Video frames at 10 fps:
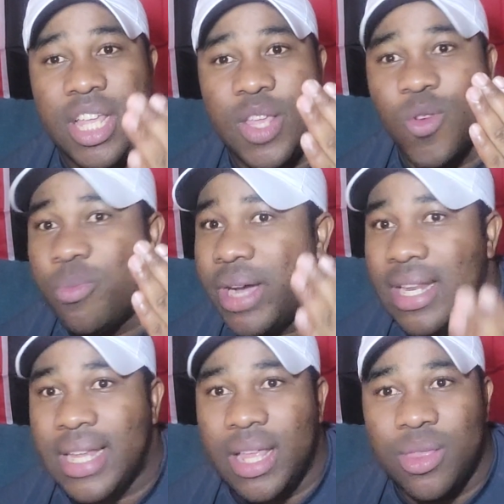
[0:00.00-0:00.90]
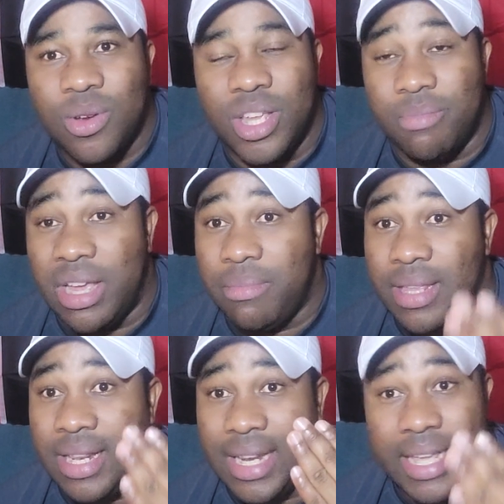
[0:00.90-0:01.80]
You might not know, you might
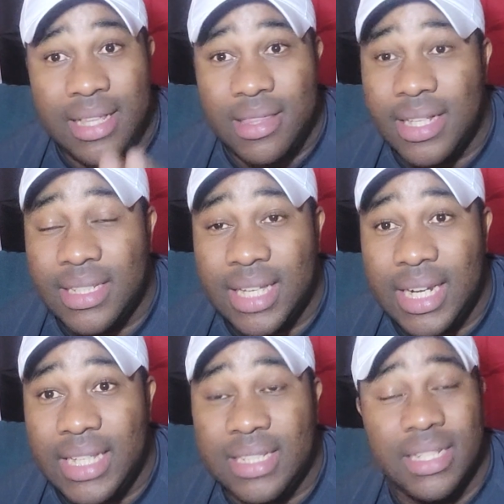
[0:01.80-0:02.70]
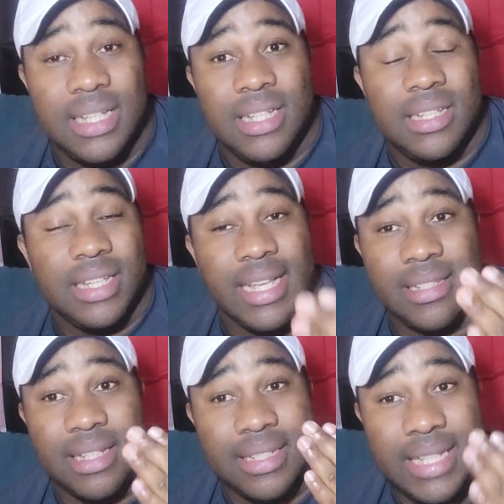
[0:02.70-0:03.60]
be late in the challenge,
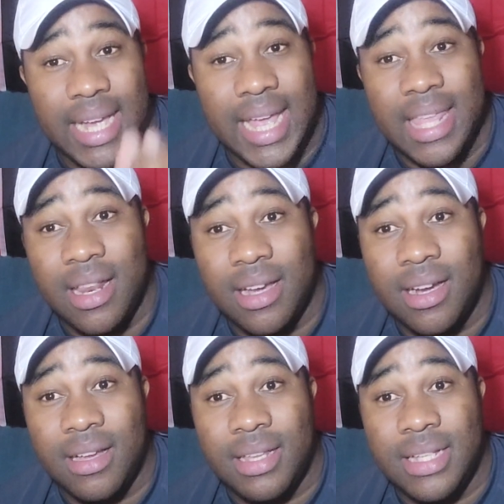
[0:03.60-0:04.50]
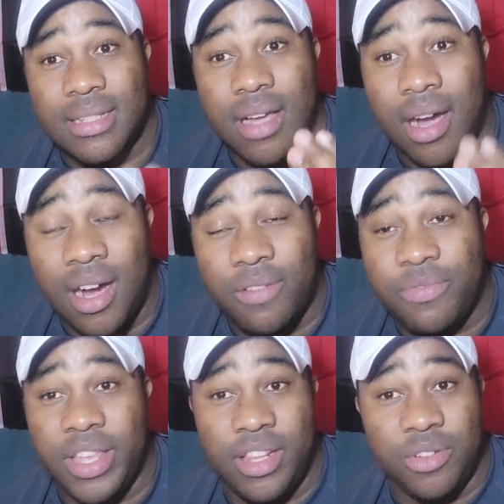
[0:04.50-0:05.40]
gets the second yellow card, he's
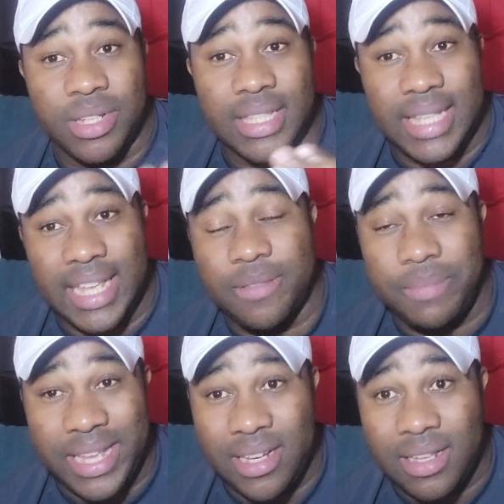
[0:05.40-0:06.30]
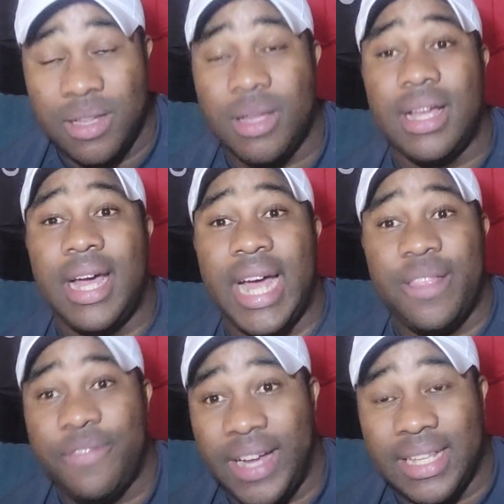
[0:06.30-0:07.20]
off, they're down to 10 men,
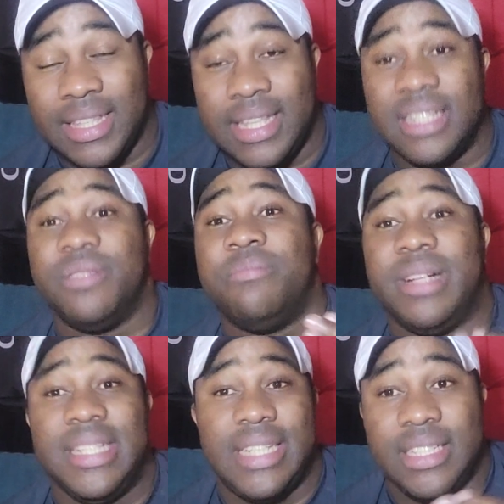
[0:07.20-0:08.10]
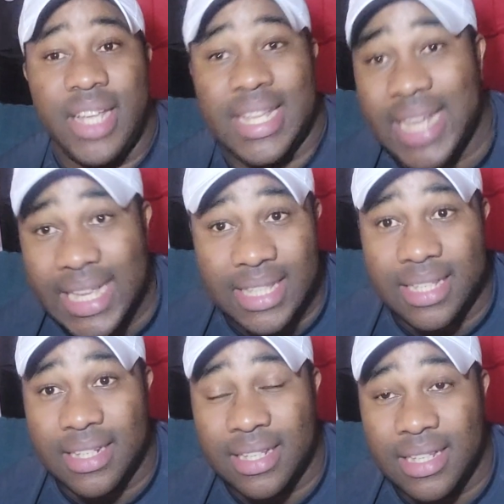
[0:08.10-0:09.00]
advantage Manchester
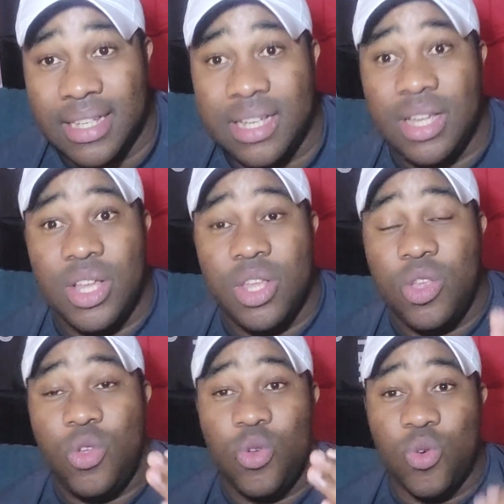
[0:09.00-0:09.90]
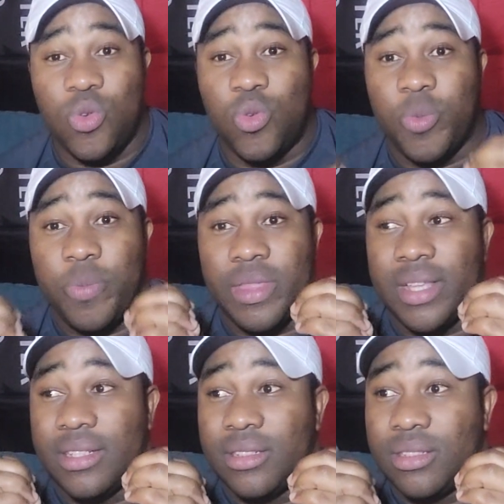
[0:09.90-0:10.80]
United. You
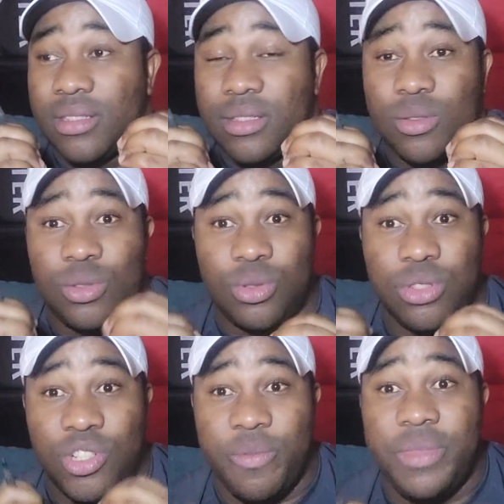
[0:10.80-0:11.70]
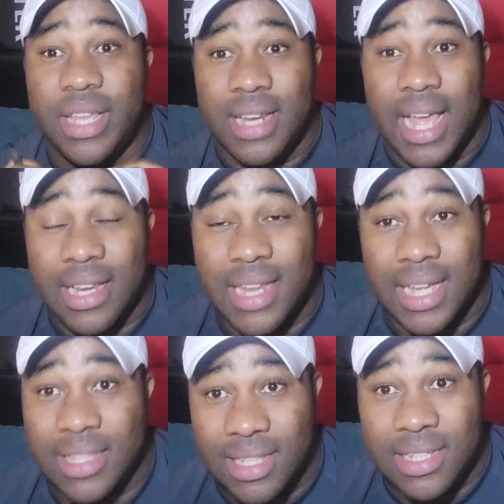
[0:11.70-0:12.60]
do something like
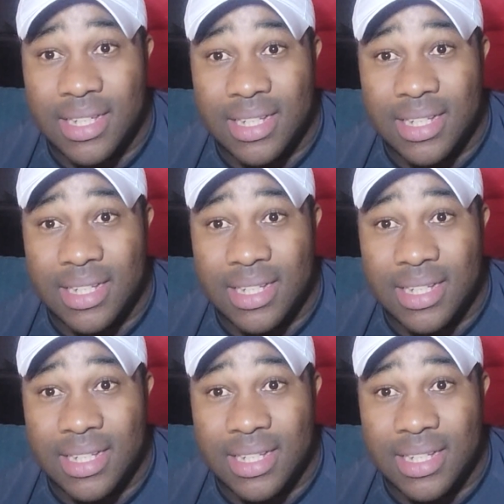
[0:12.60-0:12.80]
that,